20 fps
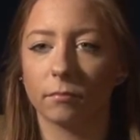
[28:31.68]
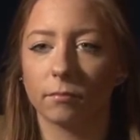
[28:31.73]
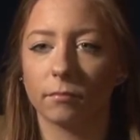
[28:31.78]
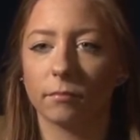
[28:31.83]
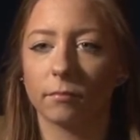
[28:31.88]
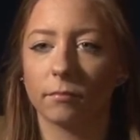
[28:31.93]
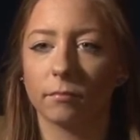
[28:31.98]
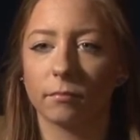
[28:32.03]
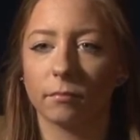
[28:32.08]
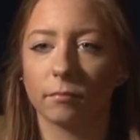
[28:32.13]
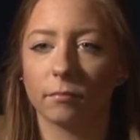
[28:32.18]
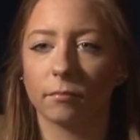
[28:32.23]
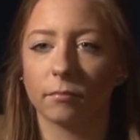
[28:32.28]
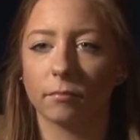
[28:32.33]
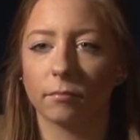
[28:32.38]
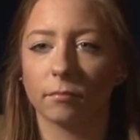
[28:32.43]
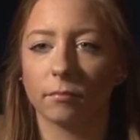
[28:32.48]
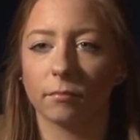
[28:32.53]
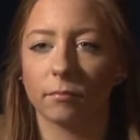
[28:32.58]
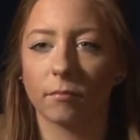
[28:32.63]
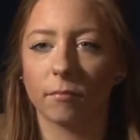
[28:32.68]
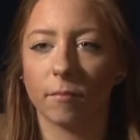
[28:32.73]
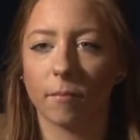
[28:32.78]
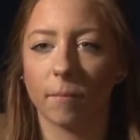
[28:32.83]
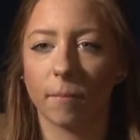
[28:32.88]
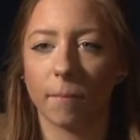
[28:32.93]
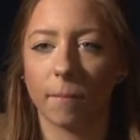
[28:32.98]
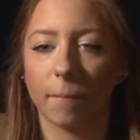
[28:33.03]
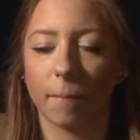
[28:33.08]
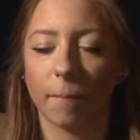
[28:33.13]

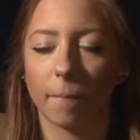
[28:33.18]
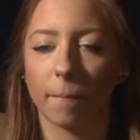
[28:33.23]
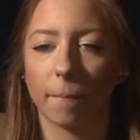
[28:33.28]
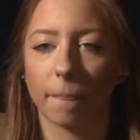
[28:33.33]
[no speech]